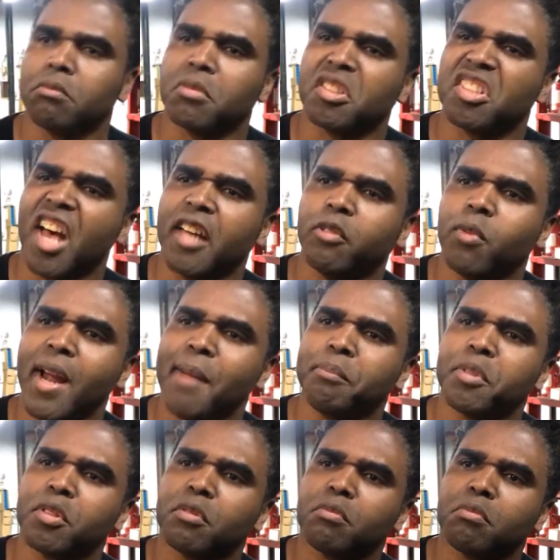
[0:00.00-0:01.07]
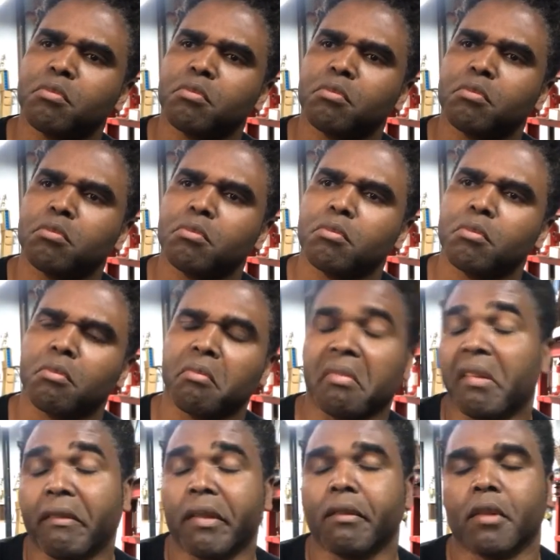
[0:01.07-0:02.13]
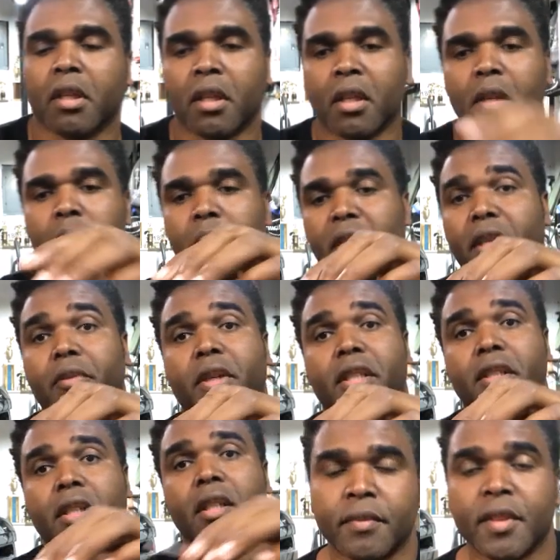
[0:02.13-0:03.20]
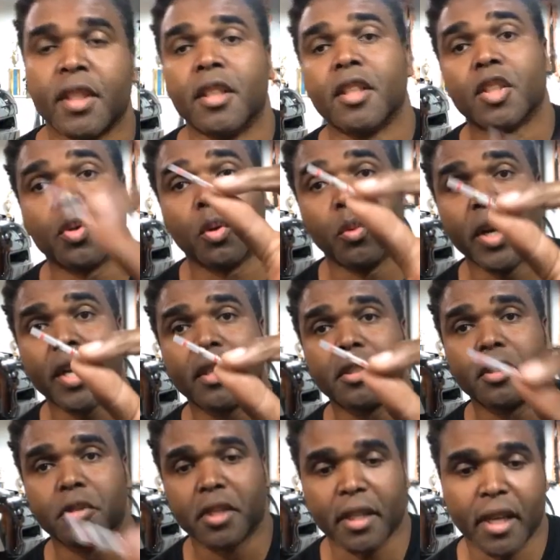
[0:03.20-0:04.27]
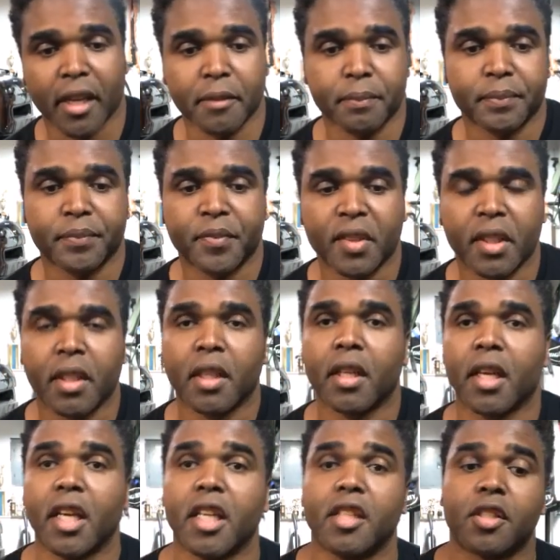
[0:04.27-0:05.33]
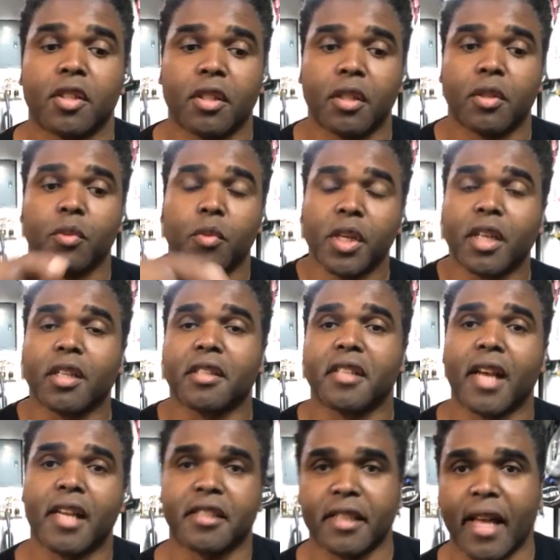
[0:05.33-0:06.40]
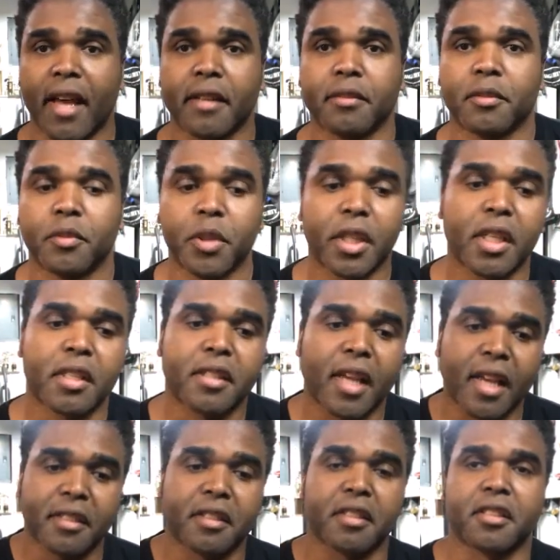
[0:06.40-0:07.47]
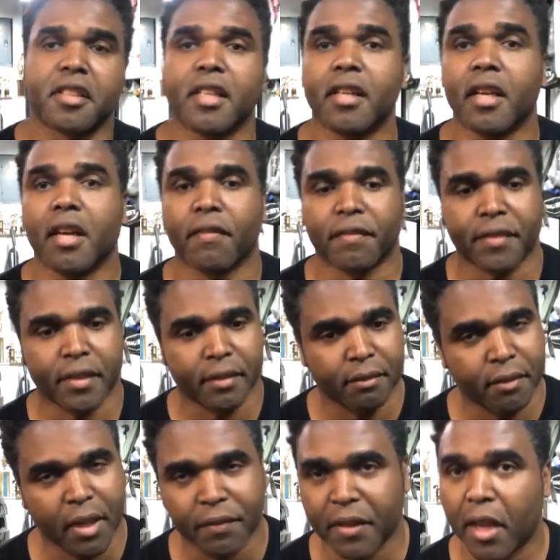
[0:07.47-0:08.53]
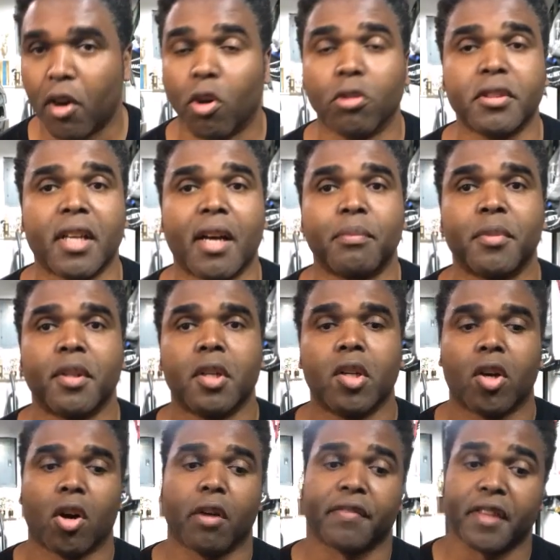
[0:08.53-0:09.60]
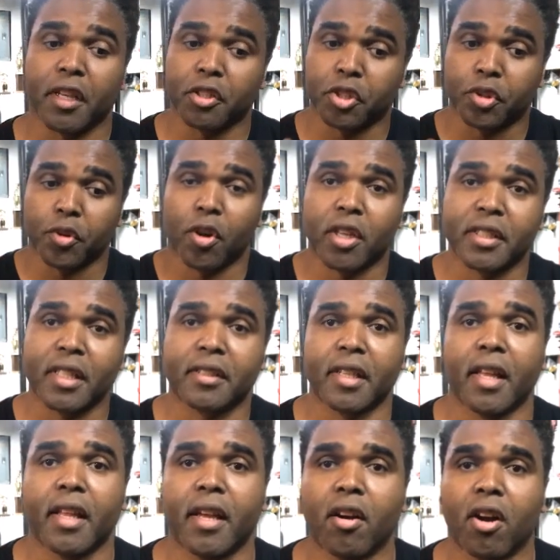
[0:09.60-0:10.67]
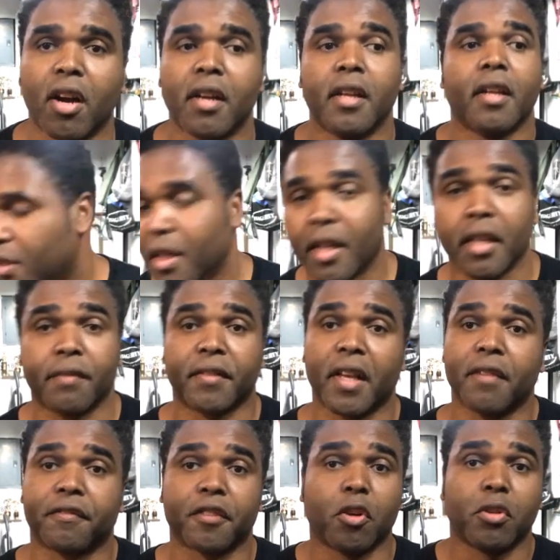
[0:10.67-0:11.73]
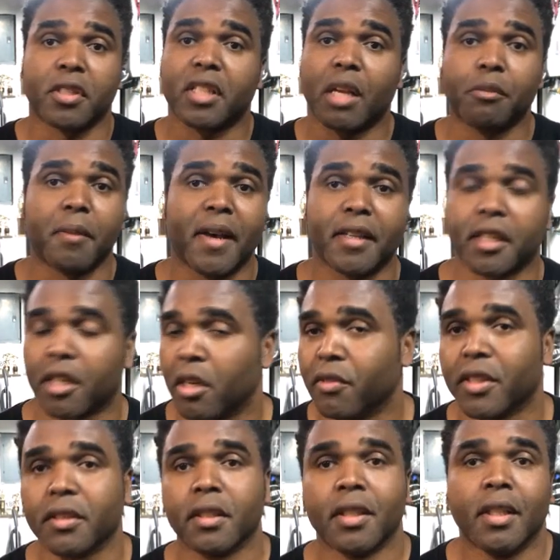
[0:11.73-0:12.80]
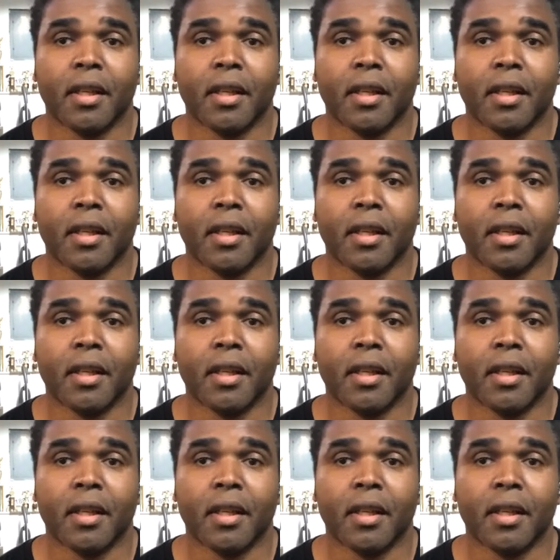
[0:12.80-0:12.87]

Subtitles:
Solder wraps? I don't know. But anyways, so what we're gonna do today is we're gonna test that. We're gonna test and see if they hold up, or if they're as strong as they say they are, and if they flow the same amount of current.